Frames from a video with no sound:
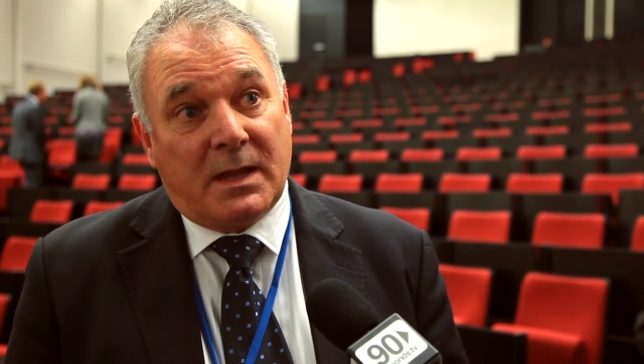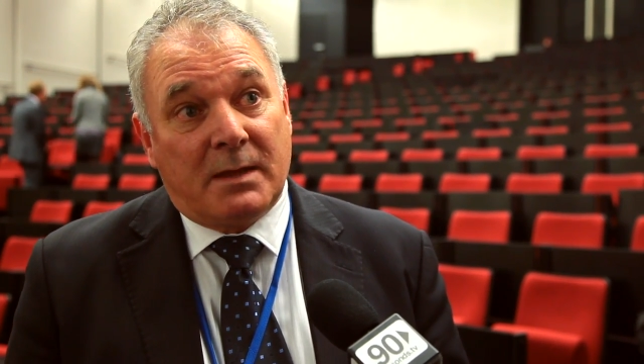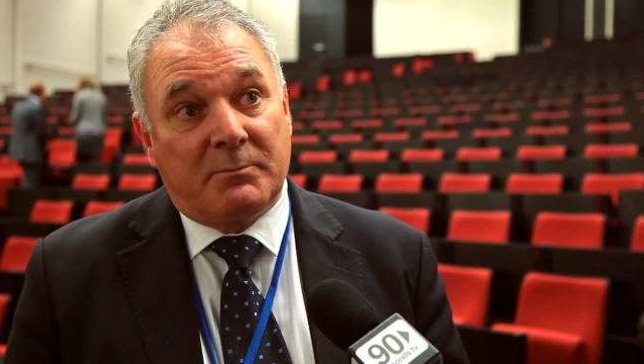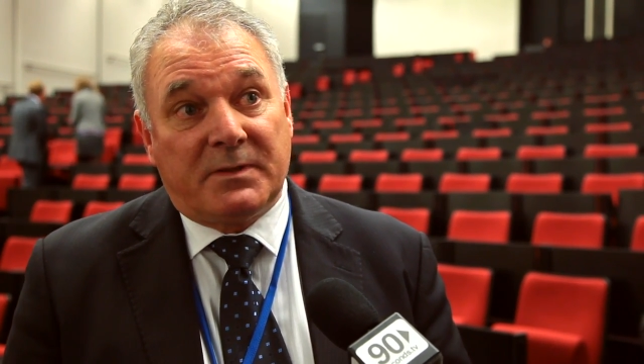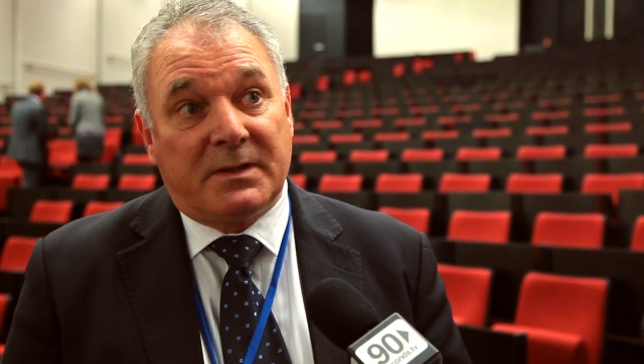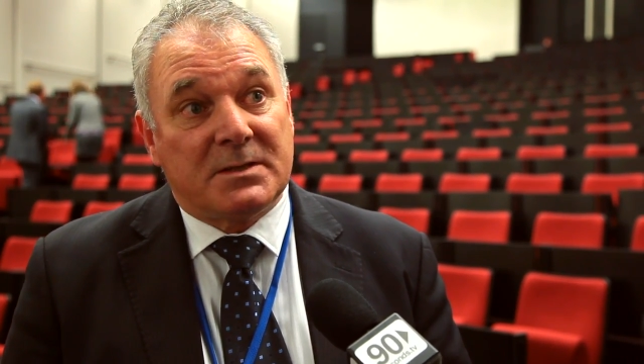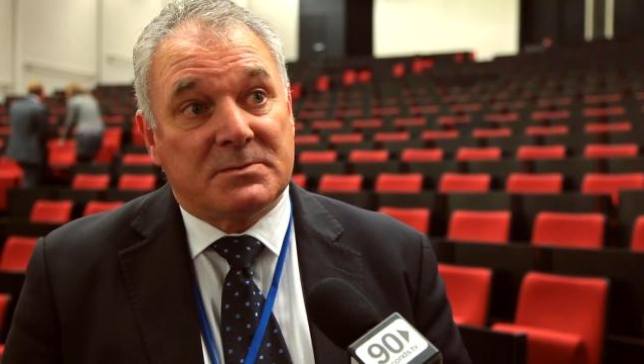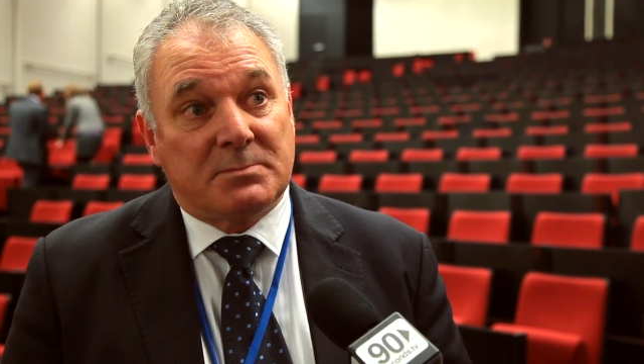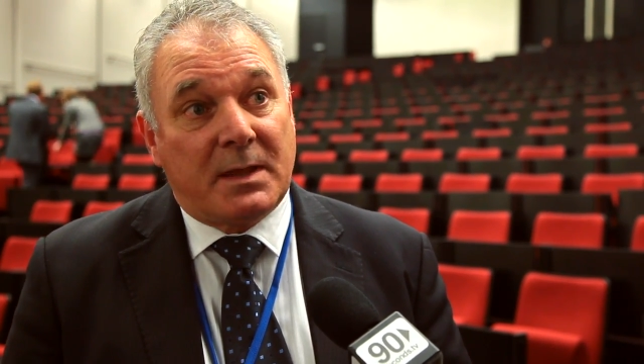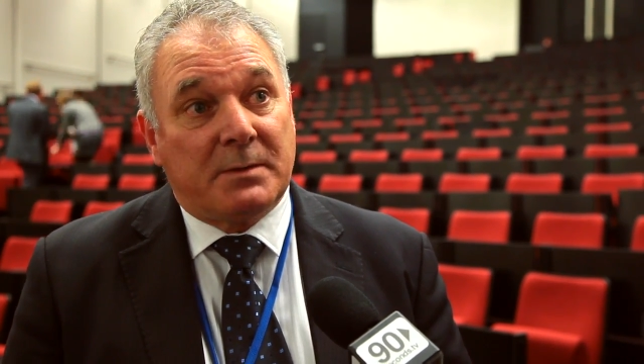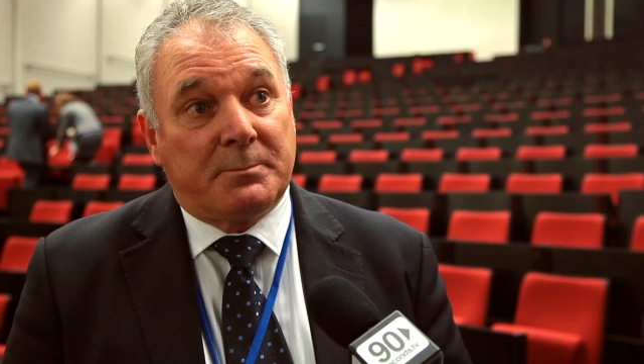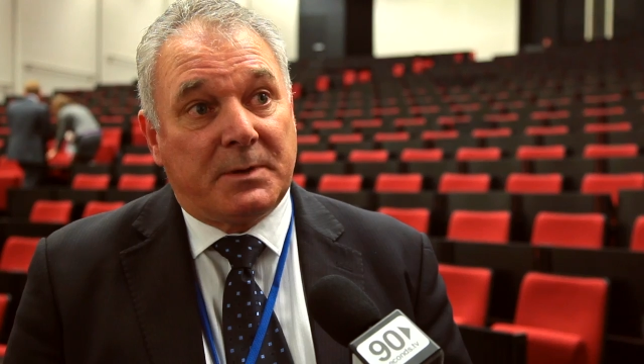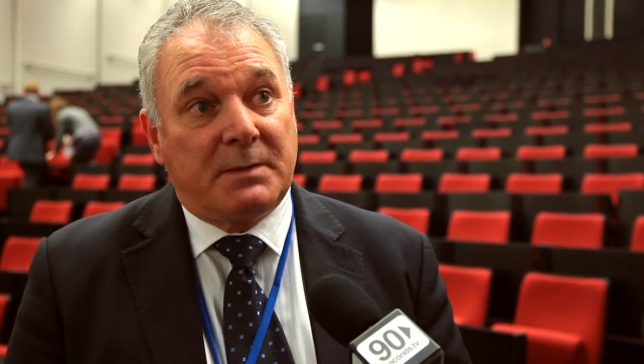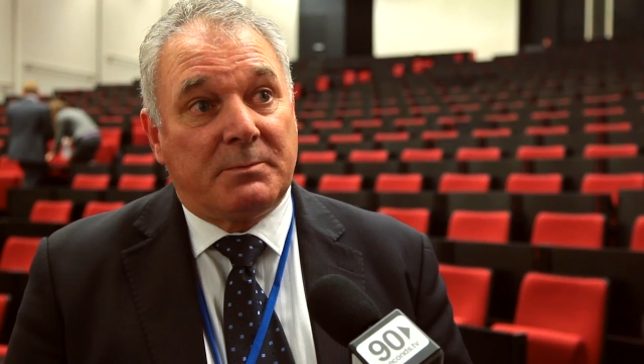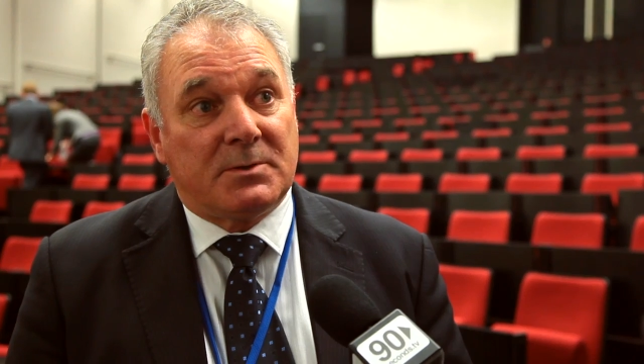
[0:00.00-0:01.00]
things from other
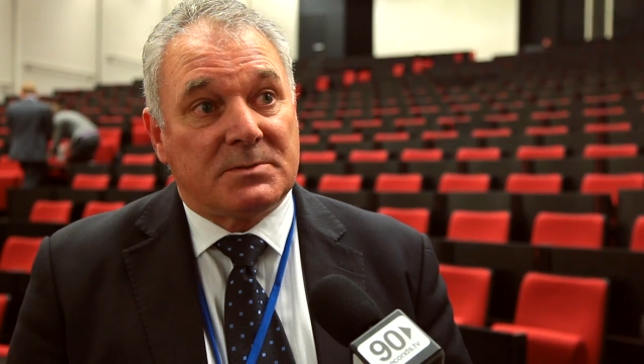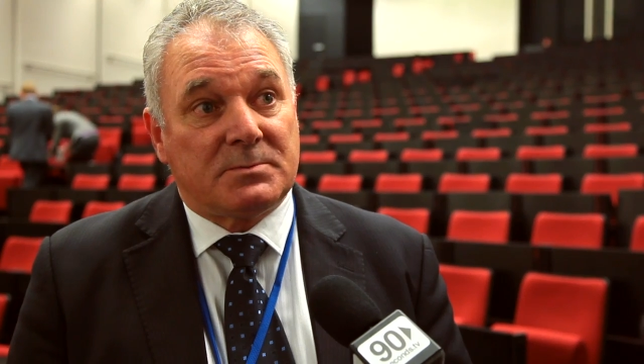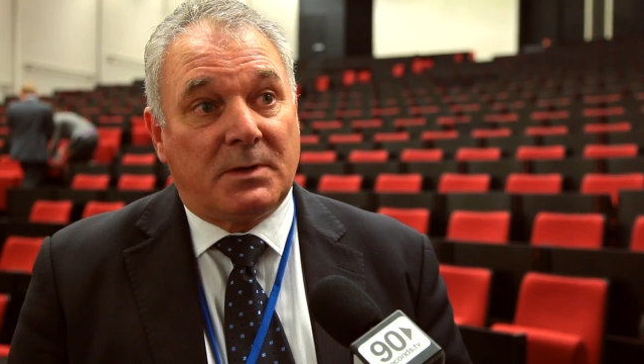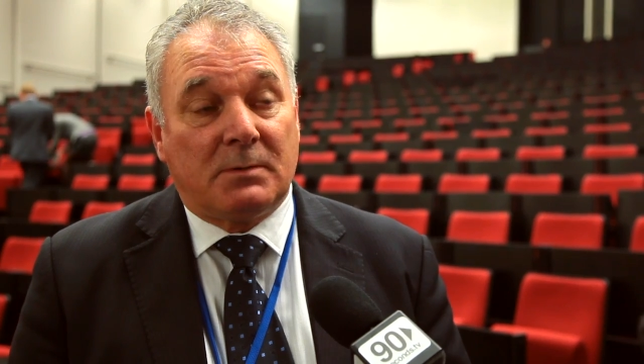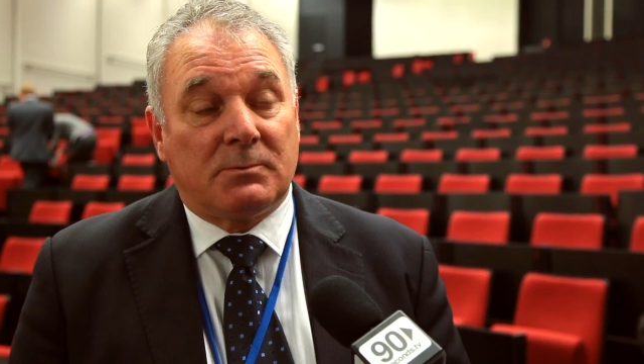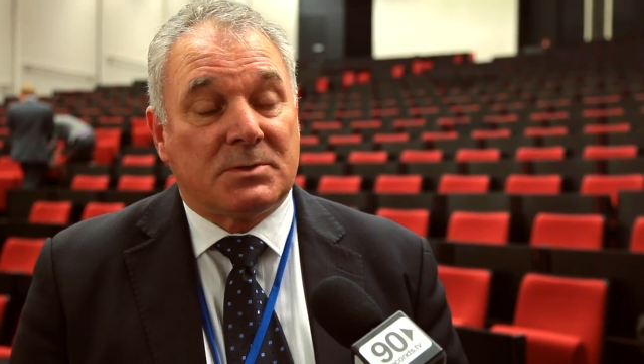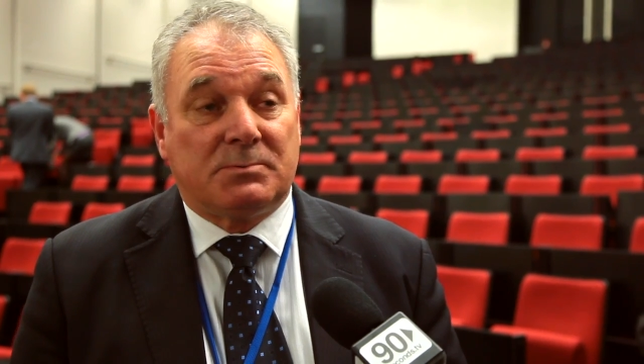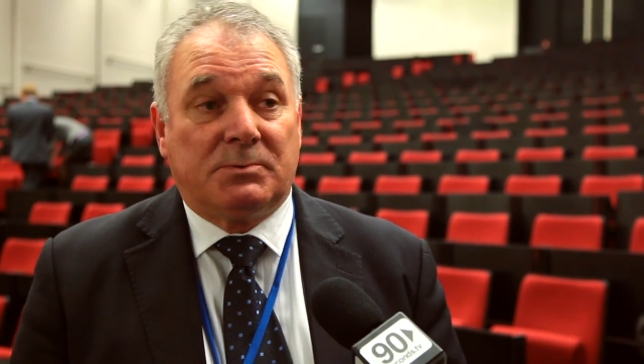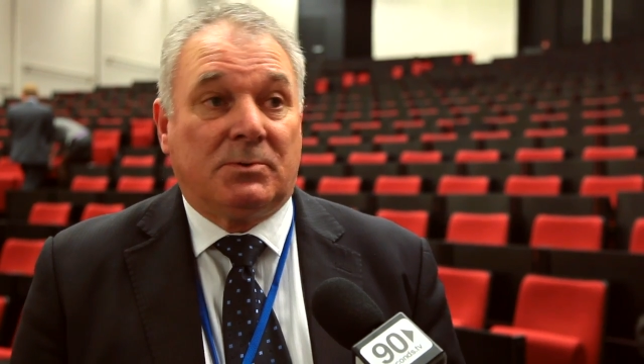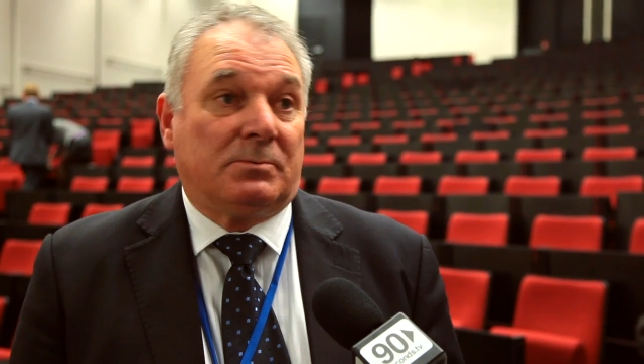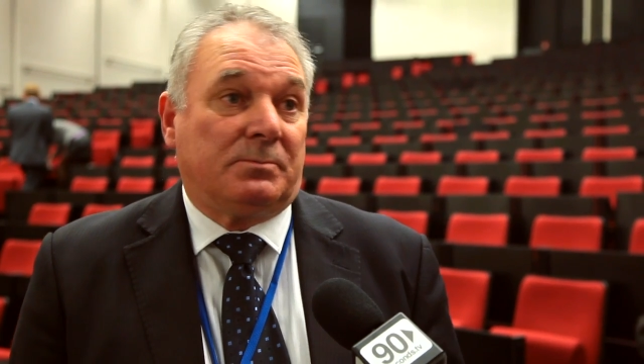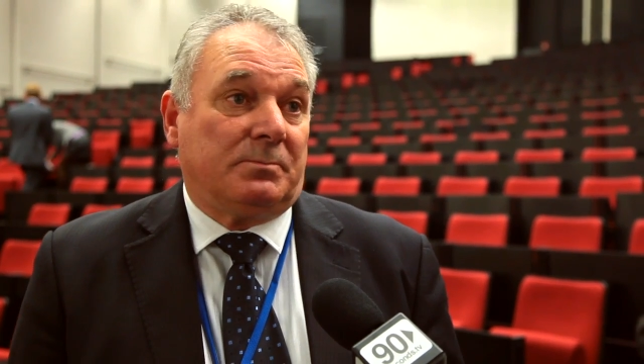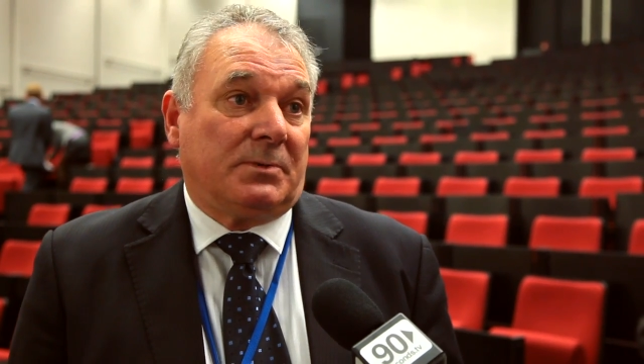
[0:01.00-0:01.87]
people as well, which we'll,